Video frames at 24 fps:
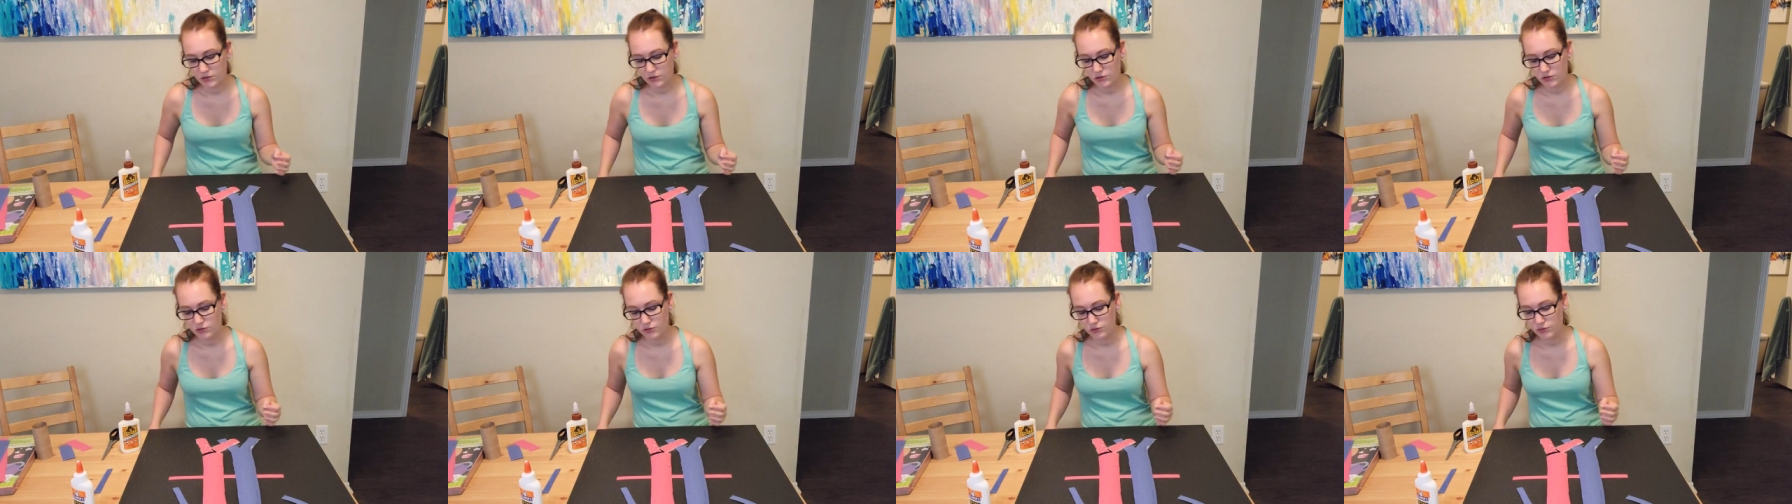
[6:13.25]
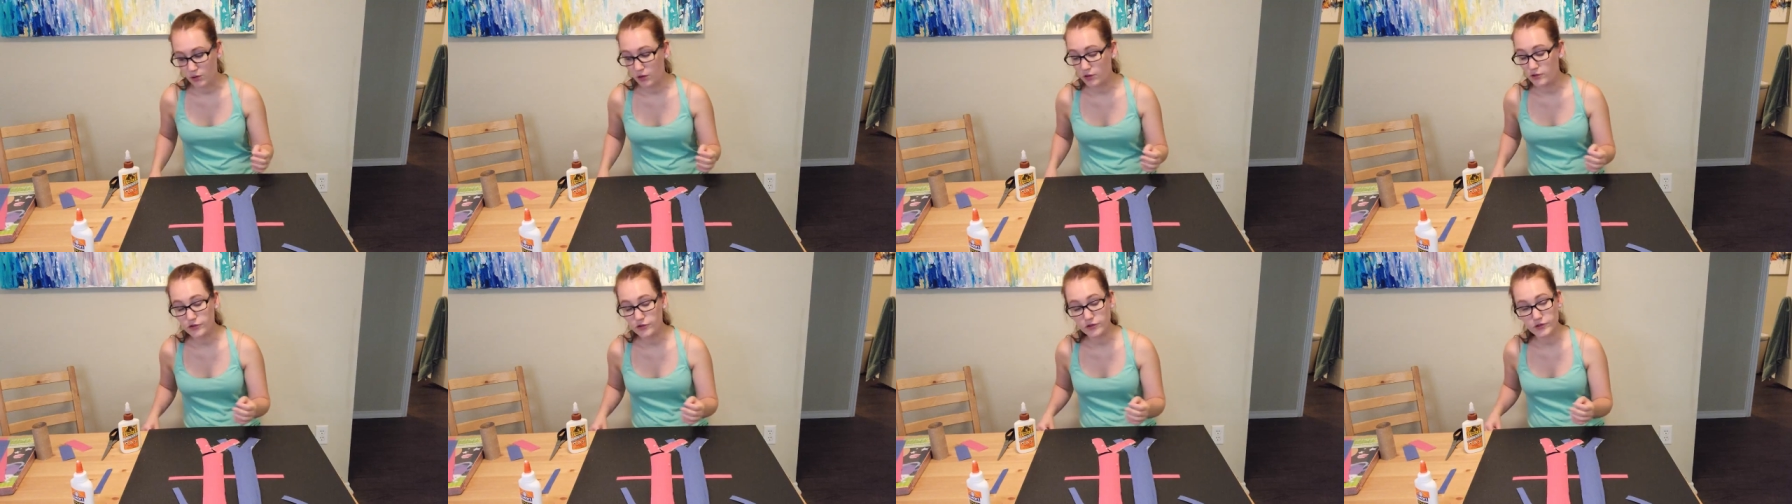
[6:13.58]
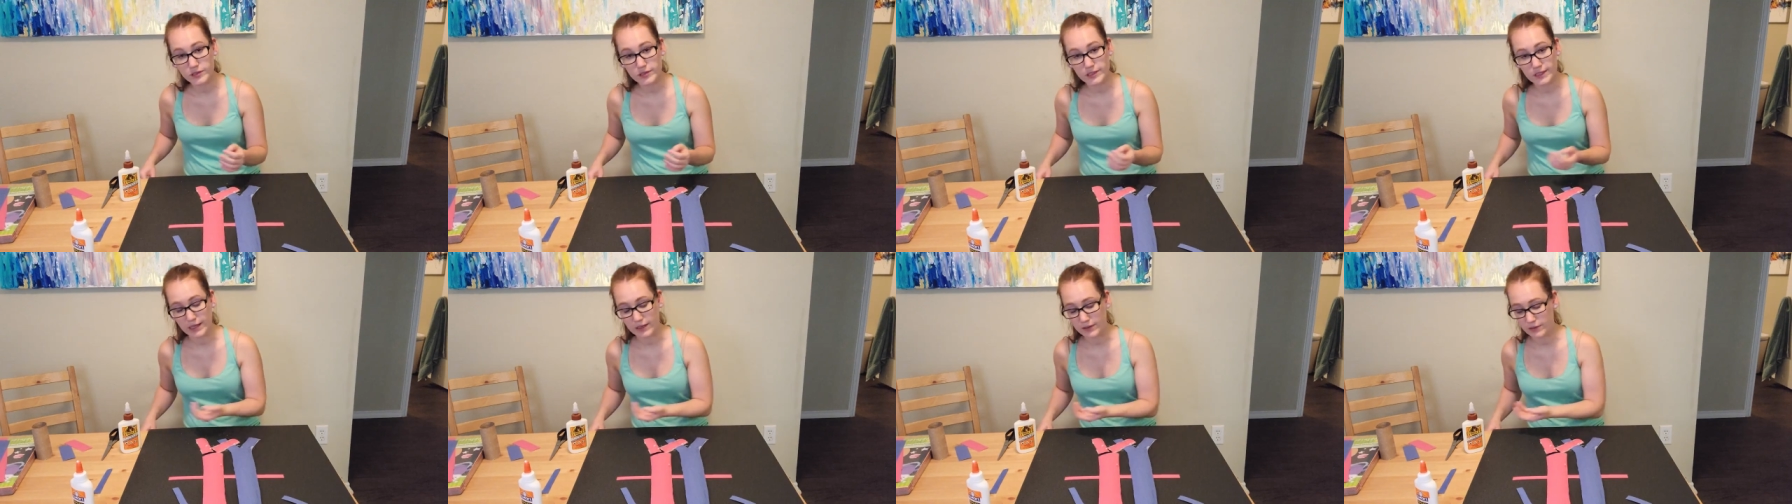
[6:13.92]
to
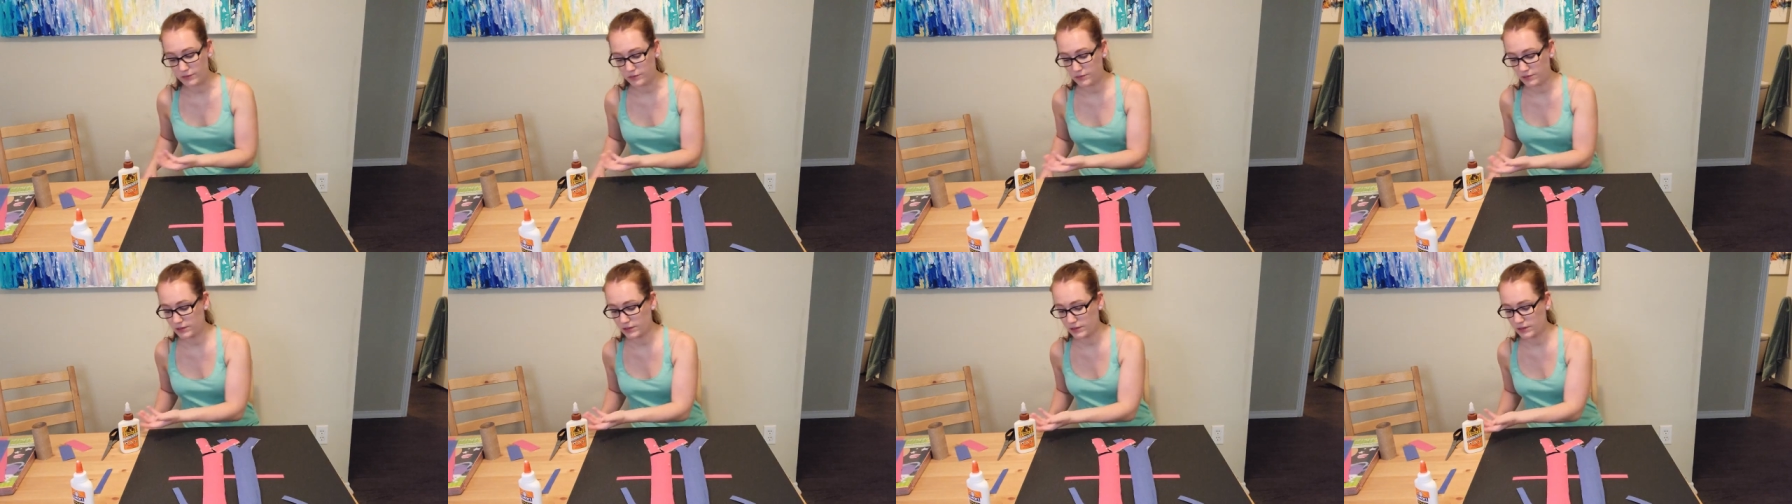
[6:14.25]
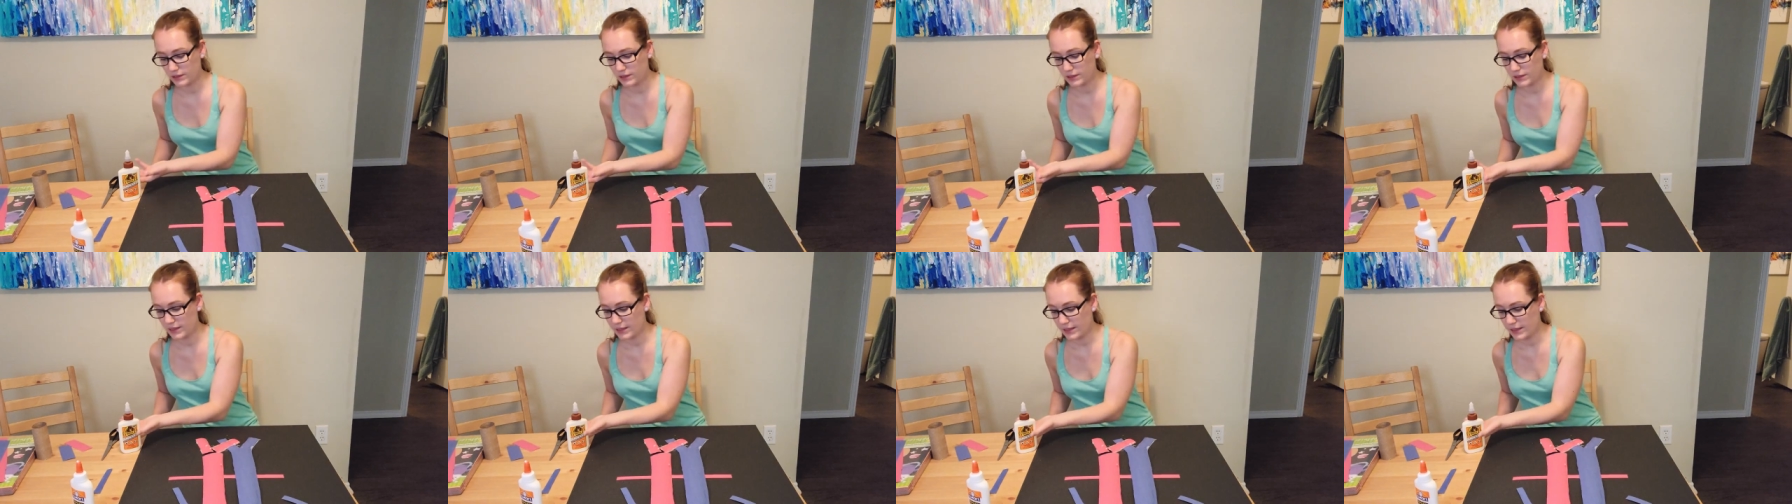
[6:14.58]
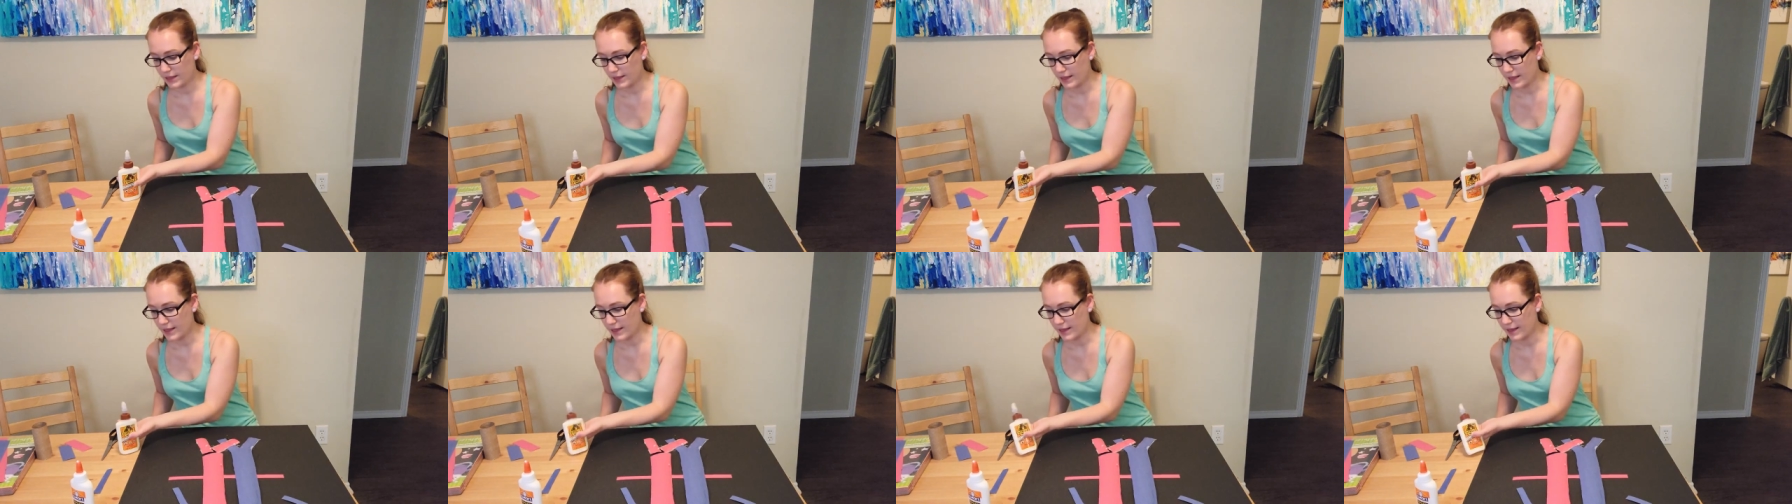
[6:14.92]
ultrasound,
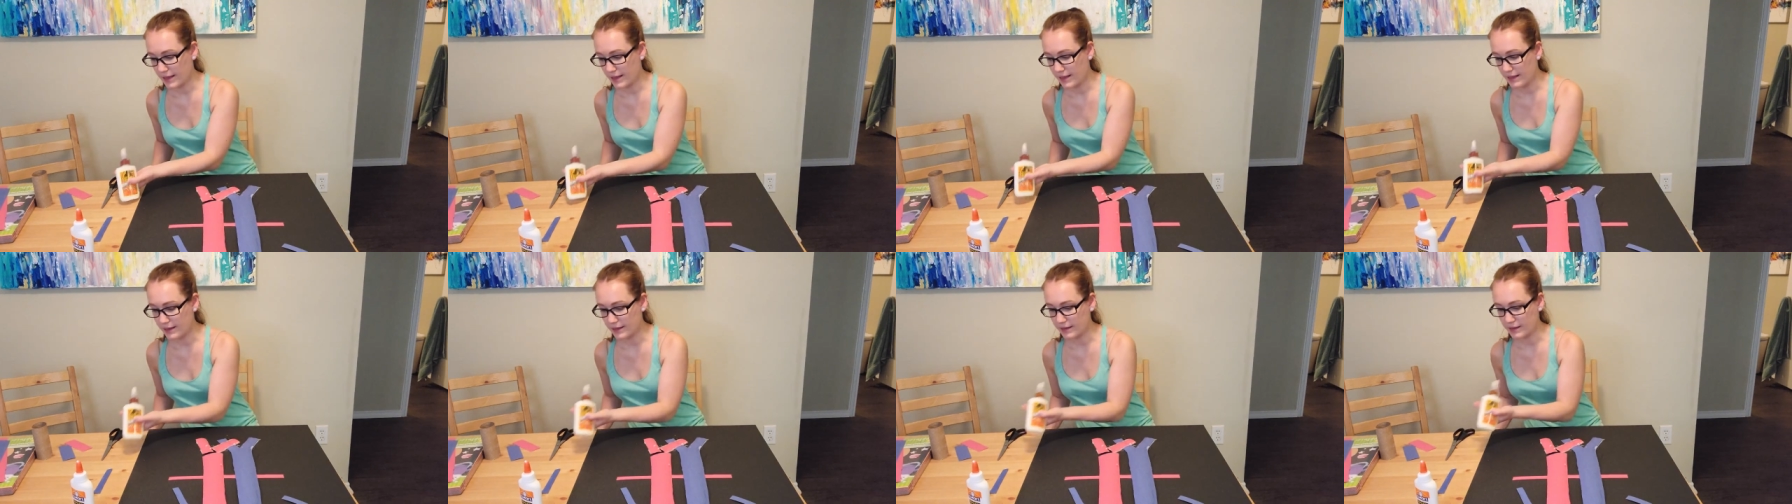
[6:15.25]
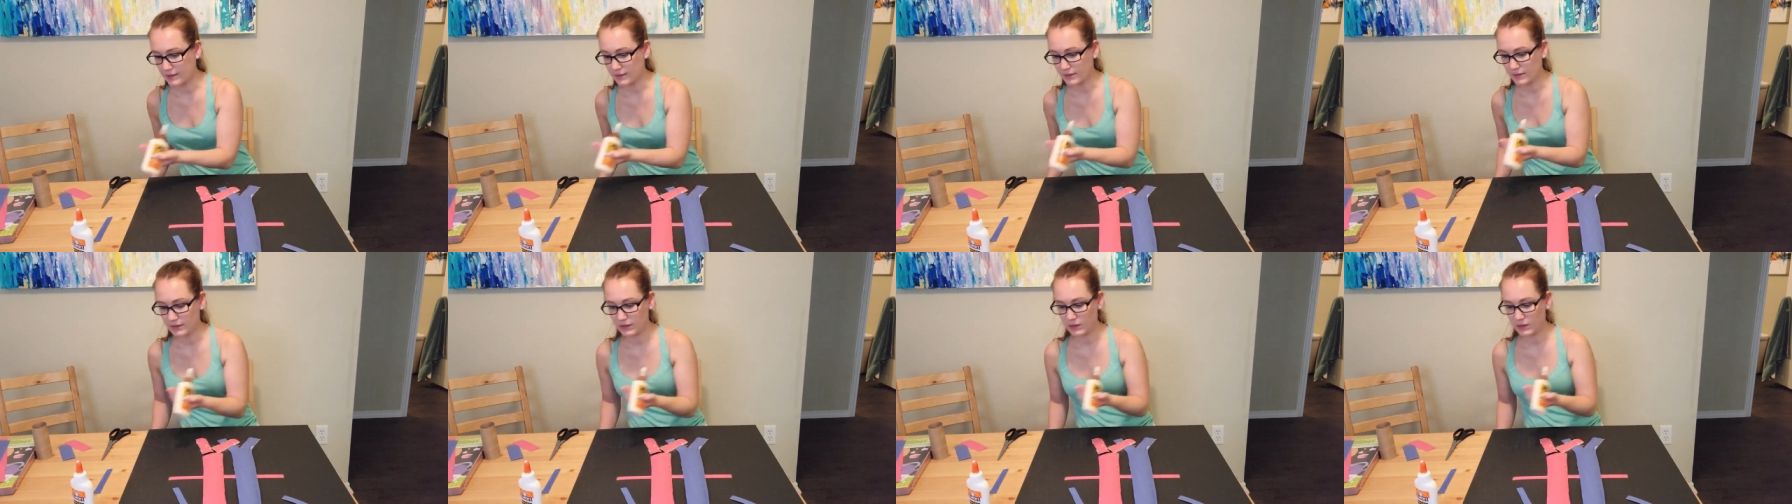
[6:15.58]
and